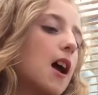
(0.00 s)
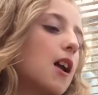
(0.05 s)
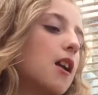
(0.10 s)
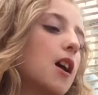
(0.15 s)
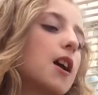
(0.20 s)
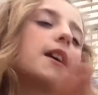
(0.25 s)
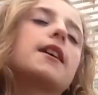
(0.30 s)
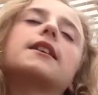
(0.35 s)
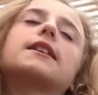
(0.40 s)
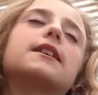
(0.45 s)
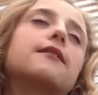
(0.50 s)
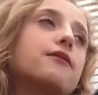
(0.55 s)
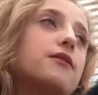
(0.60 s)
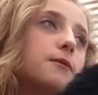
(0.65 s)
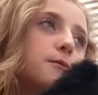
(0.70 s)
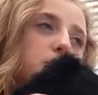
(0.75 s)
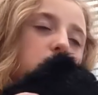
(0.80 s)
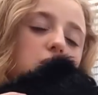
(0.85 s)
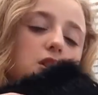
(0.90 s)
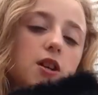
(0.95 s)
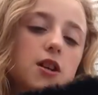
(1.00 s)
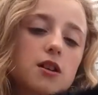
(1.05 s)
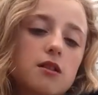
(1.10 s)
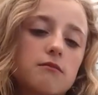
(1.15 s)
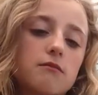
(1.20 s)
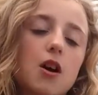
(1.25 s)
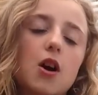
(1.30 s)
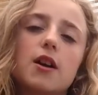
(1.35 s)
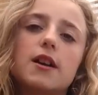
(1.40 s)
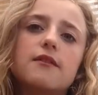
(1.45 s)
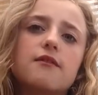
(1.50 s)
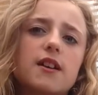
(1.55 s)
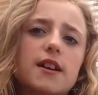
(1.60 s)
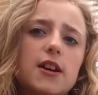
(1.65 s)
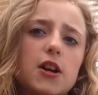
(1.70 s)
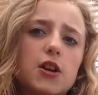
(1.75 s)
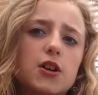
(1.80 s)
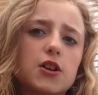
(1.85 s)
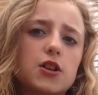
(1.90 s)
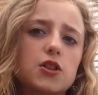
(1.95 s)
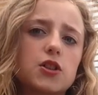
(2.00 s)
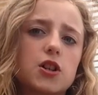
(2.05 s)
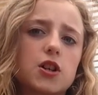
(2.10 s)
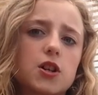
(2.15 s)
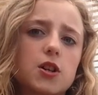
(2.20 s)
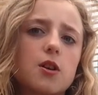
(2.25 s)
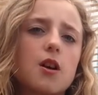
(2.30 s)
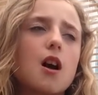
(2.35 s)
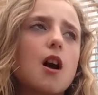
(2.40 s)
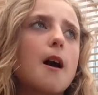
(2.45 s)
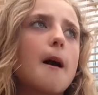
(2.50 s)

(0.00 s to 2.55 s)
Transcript: and I can give them to you. Only if I know you though.